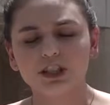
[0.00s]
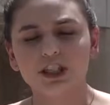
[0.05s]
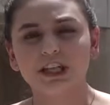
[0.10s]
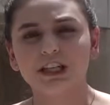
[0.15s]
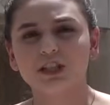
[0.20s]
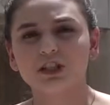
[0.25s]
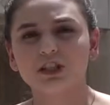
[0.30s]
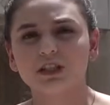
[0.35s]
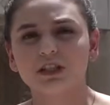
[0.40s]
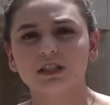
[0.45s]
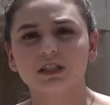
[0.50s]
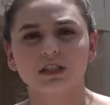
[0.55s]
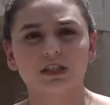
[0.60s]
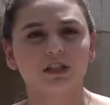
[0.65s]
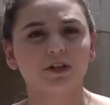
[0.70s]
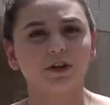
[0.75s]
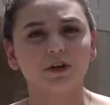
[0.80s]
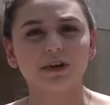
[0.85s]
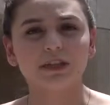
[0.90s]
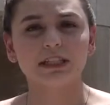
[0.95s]
changes,
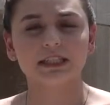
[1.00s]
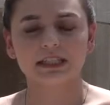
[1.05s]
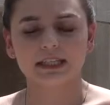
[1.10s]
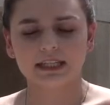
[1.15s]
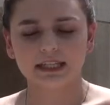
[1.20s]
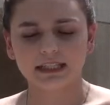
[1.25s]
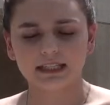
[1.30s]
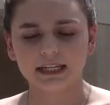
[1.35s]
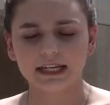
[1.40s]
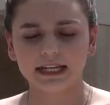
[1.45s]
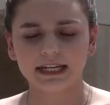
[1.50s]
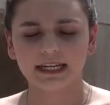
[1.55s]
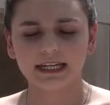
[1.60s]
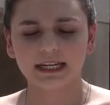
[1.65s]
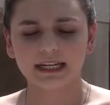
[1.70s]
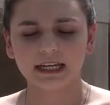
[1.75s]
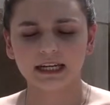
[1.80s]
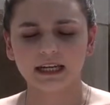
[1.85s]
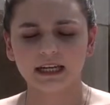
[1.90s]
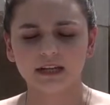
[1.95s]
increased
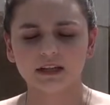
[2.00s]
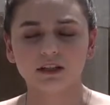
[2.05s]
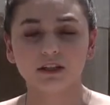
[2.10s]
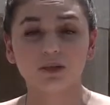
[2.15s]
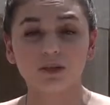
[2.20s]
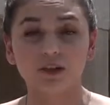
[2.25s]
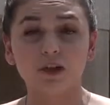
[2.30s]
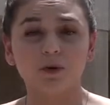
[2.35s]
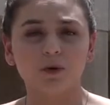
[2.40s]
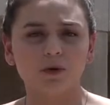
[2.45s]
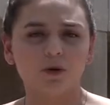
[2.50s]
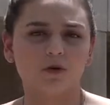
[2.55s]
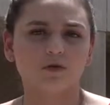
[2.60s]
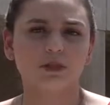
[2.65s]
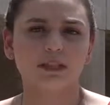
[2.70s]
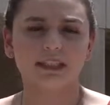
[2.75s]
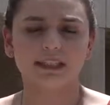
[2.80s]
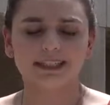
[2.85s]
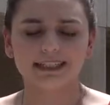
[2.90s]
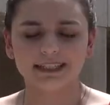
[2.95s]
anxiety, new
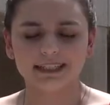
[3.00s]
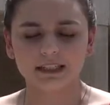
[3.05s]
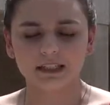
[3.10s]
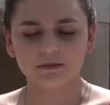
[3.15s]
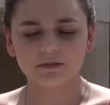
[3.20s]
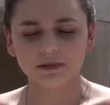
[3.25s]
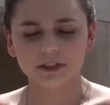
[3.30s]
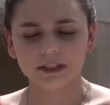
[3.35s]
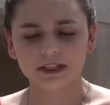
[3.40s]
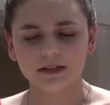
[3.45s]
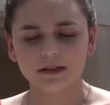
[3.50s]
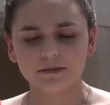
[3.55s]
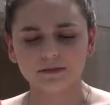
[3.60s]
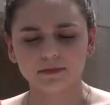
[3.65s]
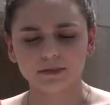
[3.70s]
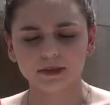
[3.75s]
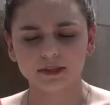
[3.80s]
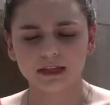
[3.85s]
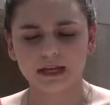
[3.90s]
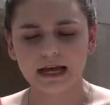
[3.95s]
OCD
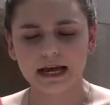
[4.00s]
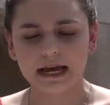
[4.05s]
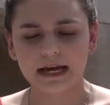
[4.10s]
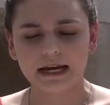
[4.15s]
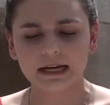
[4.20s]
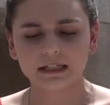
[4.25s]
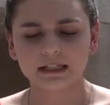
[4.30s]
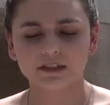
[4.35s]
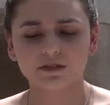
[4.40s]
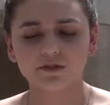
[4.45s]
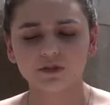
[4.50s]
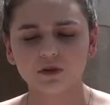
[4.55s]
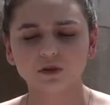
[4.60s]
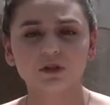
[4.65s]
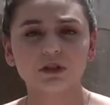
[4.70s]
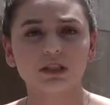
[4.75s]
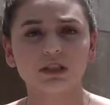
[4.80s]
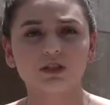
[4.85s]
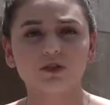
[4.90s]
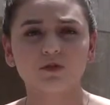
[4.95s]
symptoms, and
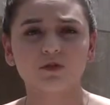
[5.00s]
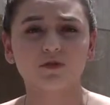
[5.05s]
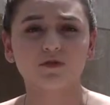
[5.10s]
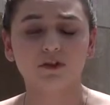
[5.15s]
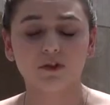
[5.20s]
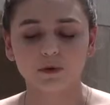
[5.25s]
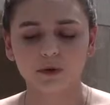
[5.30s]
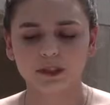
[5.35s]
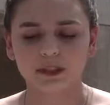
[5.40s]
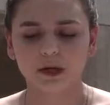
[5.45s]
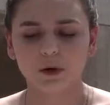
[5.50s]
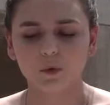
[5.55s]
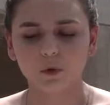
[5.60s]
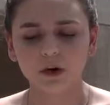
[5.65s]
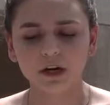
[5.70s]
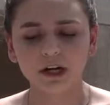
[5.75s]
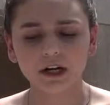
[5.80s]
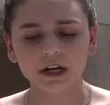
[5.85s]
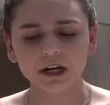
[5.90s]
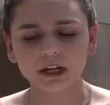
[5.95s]
difficulty to focus at
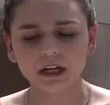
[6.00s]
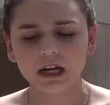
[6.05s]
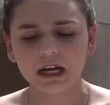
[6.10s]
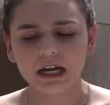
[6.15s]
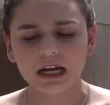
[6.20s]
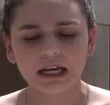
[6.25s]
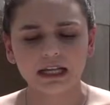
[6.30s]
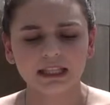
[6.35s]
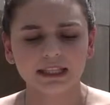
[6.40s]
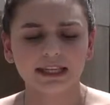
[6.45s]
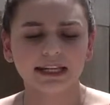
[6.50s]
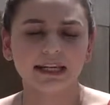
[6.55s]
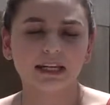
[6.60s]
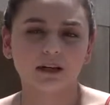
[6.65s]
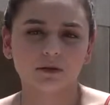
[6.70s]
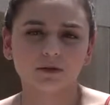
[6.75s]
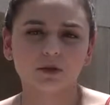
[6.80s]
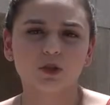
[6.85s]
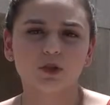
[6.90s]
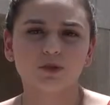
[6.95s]
work, leading
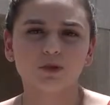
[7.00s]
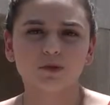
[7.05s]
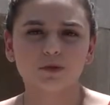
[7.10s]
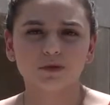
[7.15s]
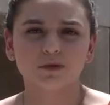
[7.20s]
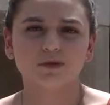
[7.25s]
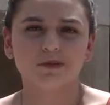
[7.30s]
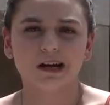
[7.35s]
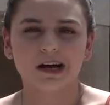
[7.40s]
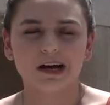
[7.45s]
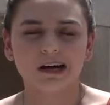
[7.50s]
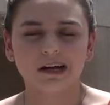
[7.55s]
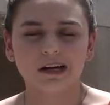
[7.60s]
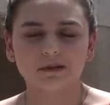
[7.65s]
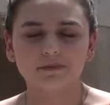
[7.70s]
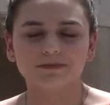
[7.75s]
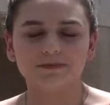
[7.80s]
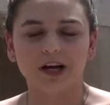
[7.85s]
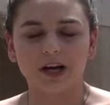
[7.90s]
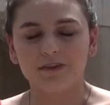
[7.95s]
up to
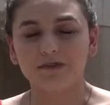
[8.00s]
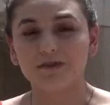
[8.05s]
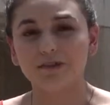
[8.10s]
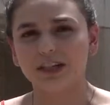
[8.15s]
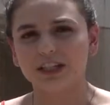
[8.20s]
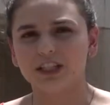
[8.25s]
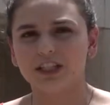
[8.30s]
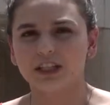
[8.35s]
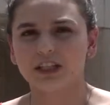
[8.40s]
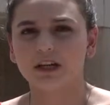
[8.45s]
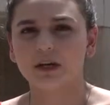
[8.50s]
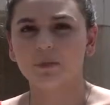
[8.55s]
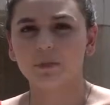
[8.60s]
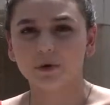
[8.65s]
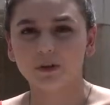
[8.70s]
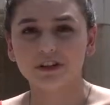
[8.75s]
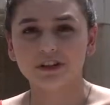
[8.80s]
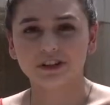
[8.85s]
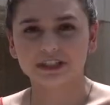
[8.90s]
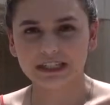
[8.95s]
not finishing up
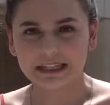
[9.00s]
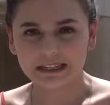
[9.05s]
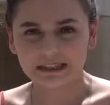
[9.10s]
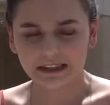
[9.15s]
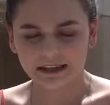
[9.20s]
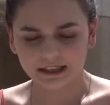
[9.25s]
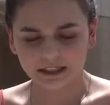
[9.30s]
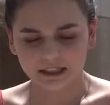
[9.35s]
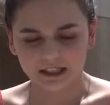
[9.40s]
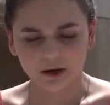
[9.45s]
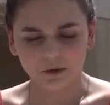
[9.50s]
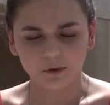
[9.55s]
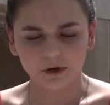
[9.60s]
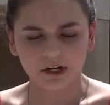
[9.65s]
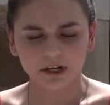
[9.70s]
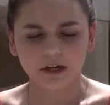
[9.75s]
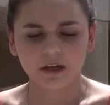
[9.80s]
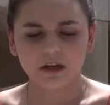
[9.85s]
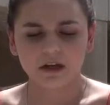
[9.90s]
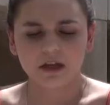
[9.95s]
with their deadlines at work.